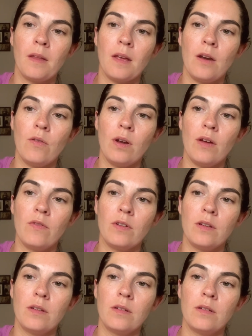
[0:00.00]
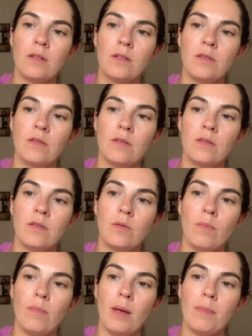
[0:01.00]
I don't have a
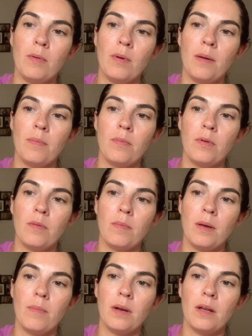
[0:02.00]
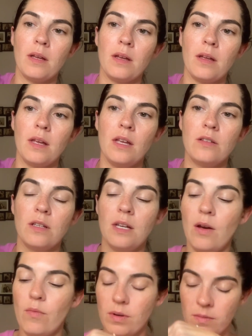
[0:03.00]
baby wipe with me, but I easily
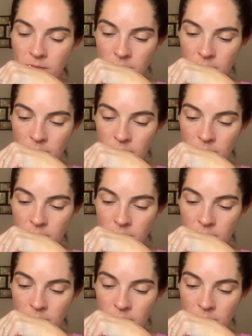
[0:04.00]
get one.